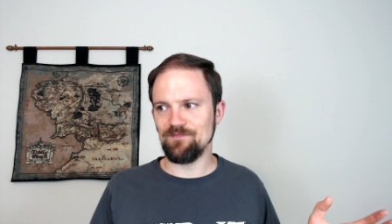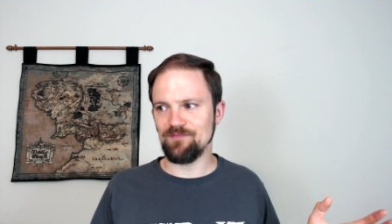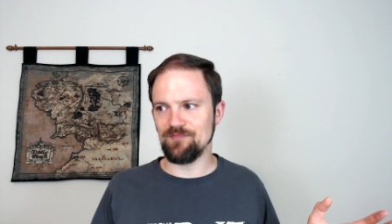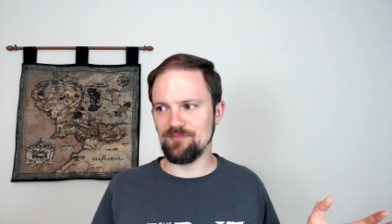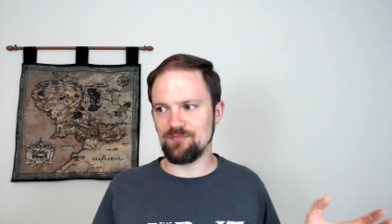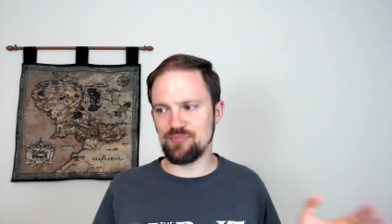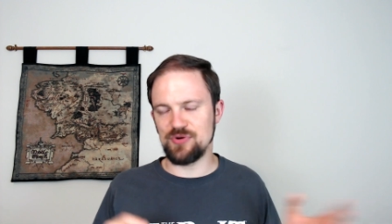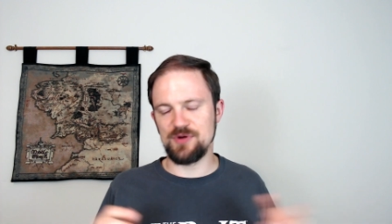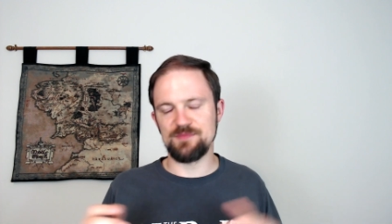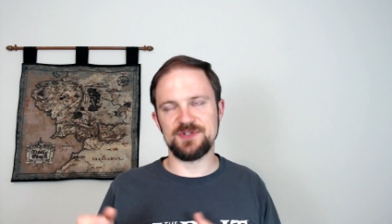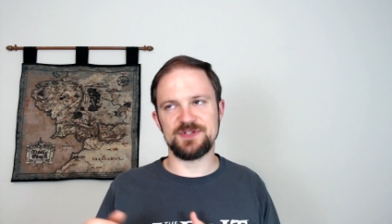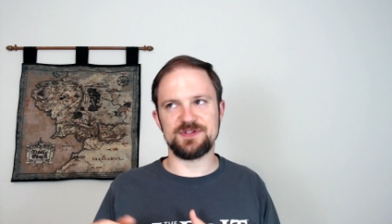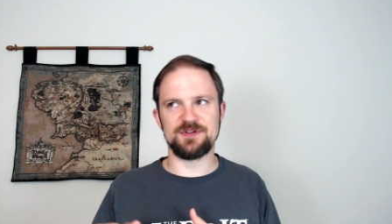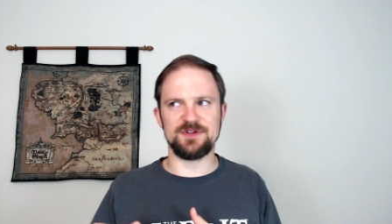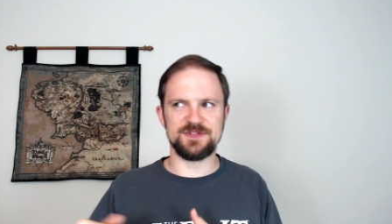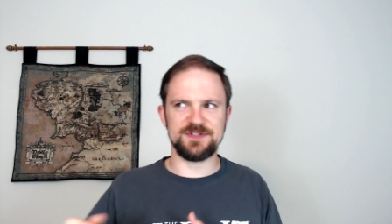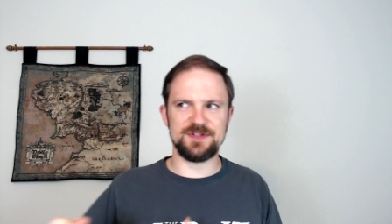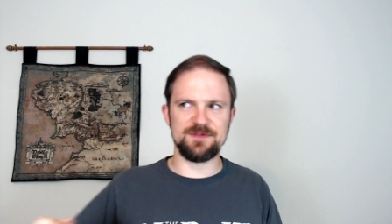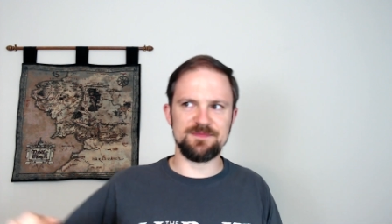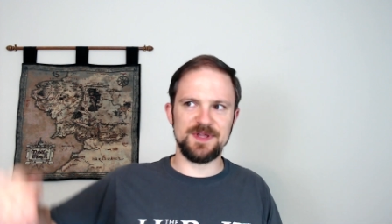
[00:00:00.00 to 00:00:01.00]
premised
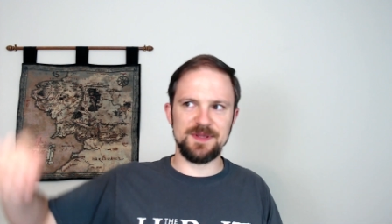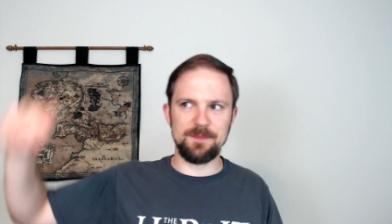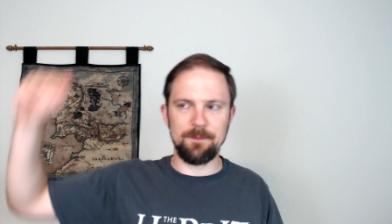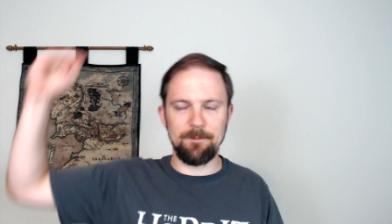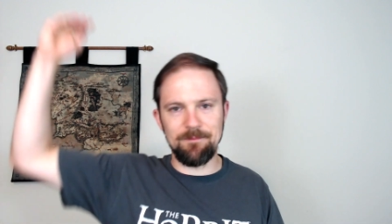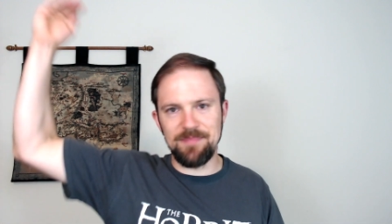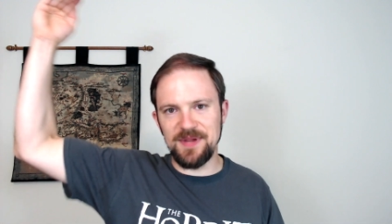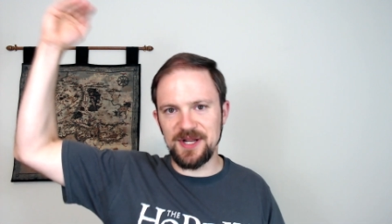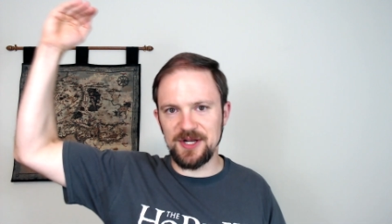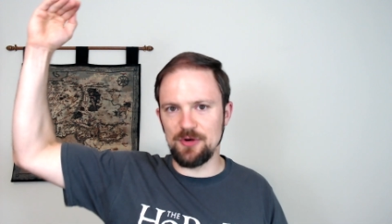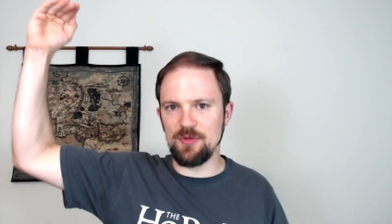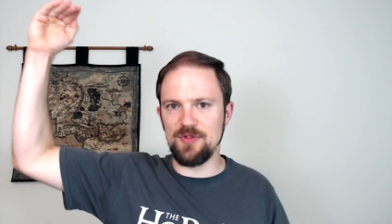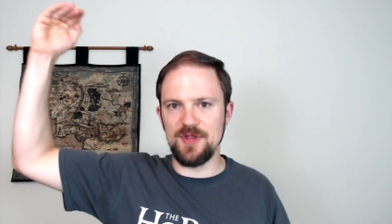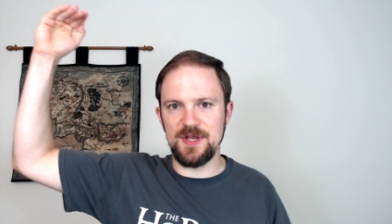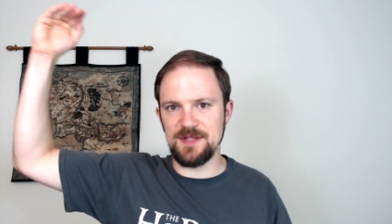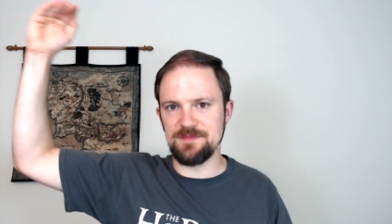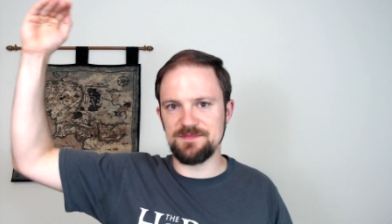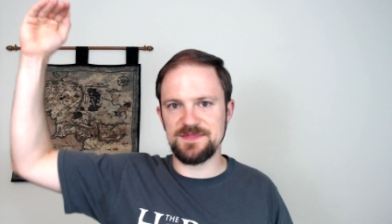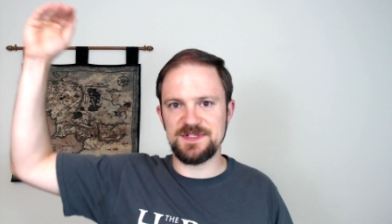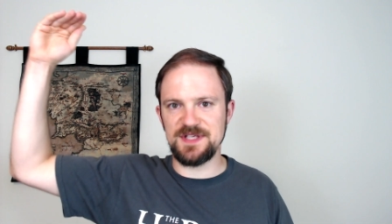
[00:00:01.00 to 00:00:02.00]
on something bigger
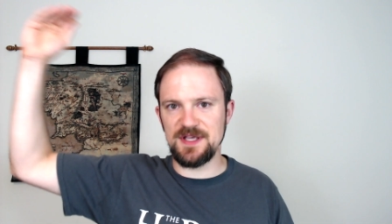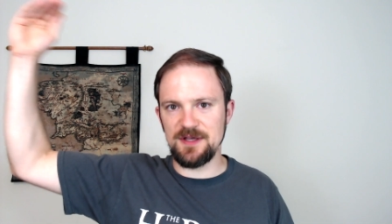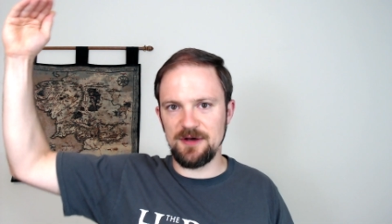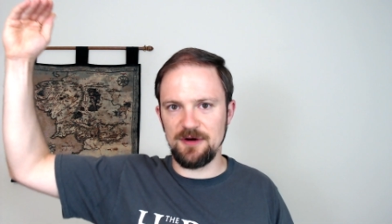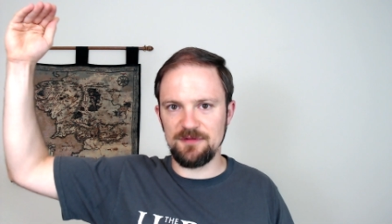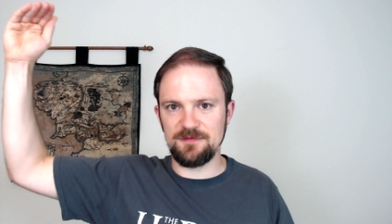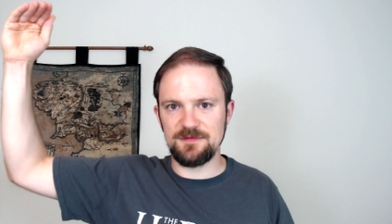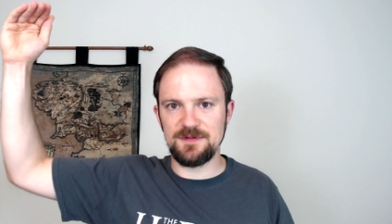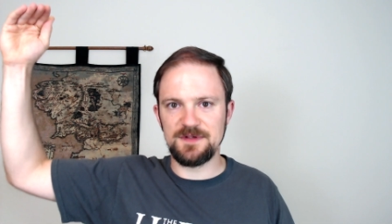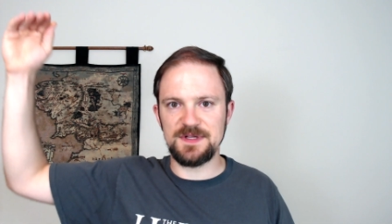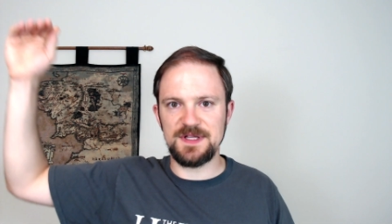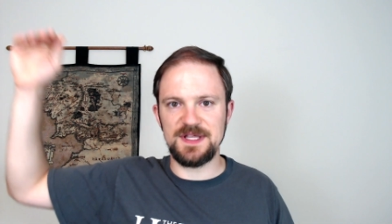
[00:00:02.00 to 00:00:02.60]
than himself.